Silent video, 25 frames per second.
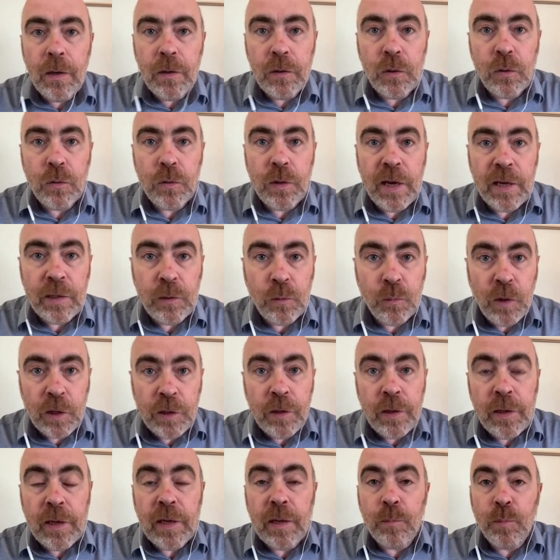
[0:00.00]
So that's one
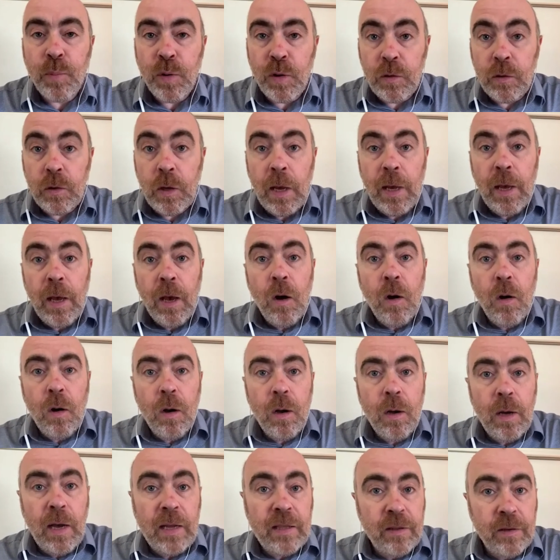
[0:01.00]
thing. But
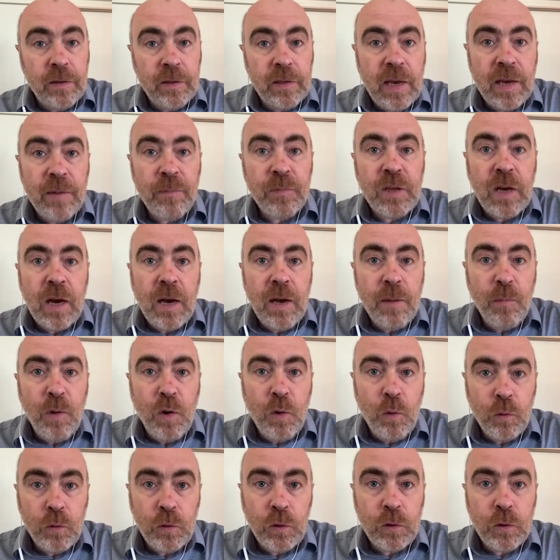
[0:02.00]
at the same time,
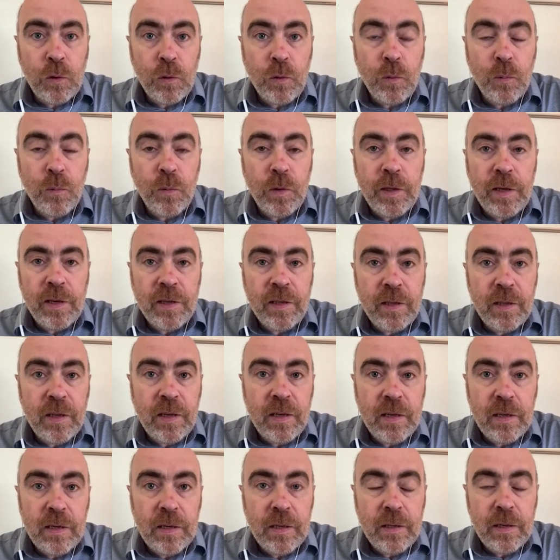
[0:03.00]
also within
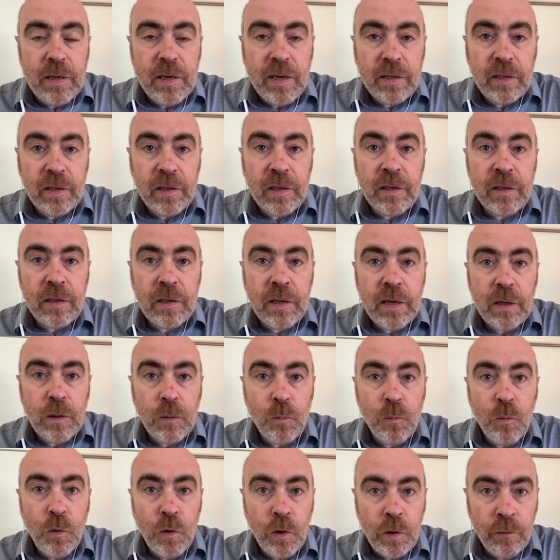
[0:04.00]
the
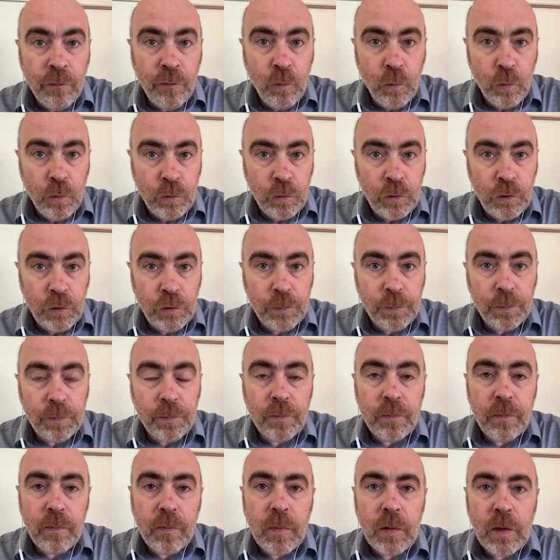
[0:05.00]
existing workforce,
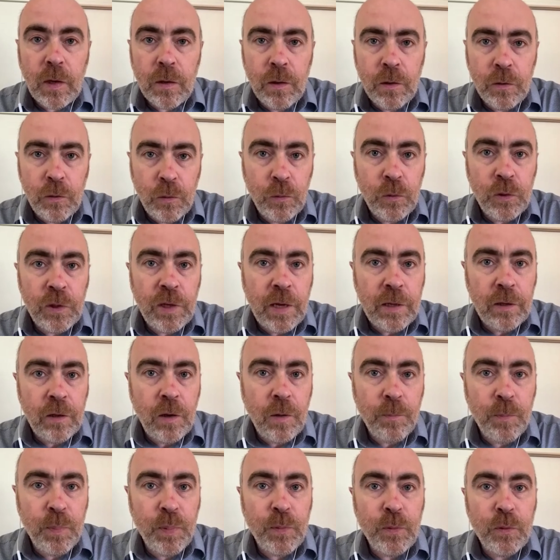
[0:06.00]
to set
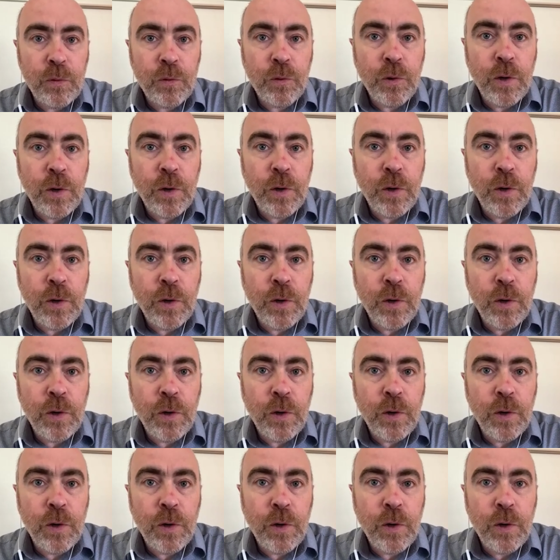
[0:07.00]
up
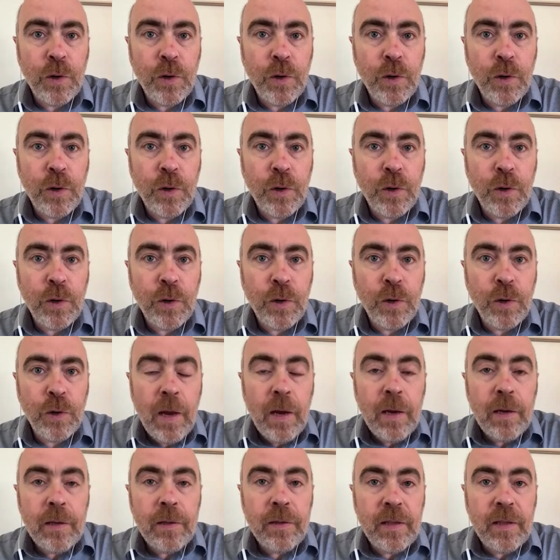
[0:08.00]
training programs
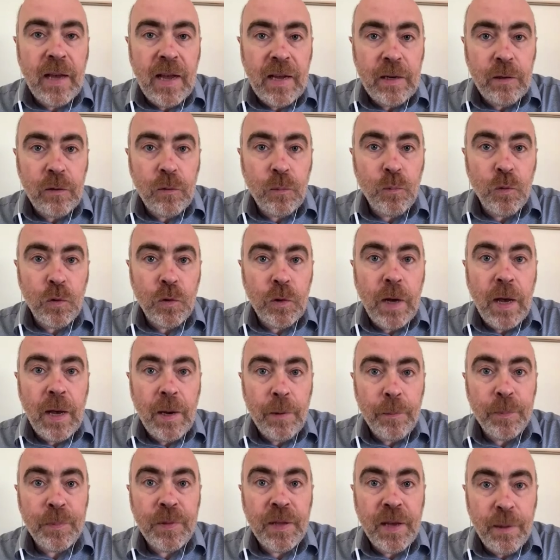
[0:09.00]
that will
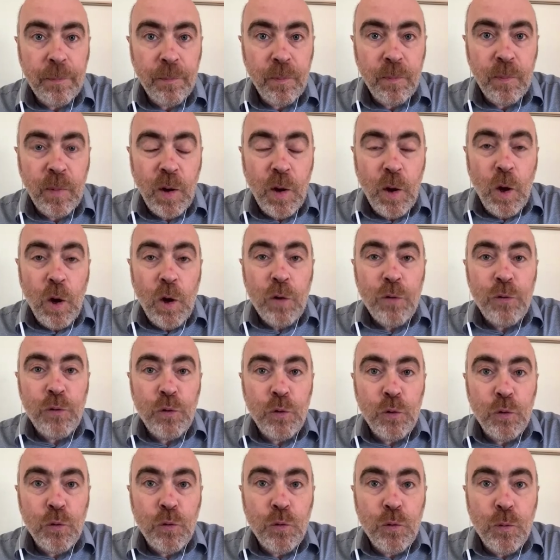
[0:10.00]
help them
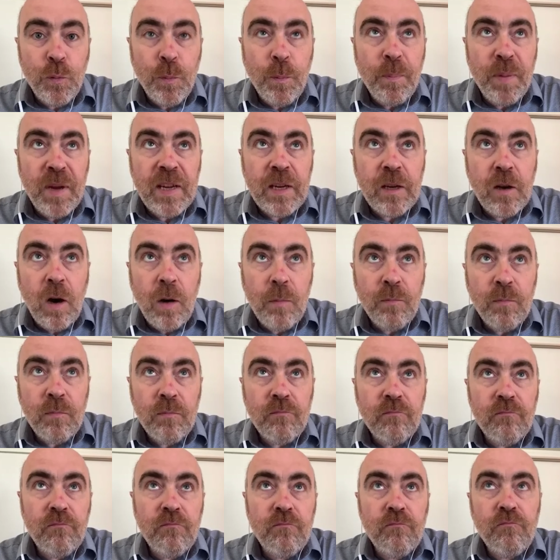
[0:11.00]
to
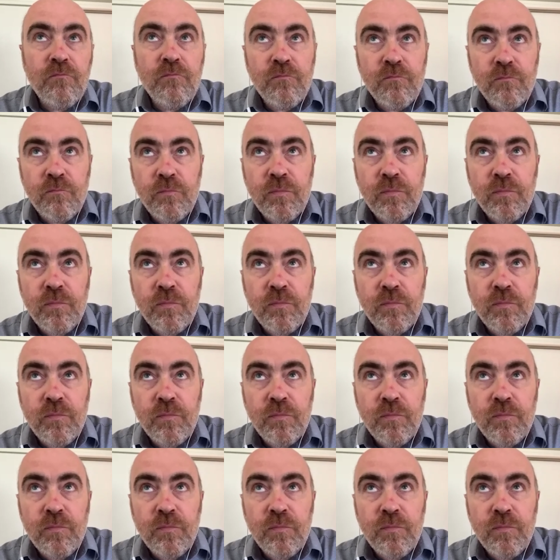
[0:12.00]
become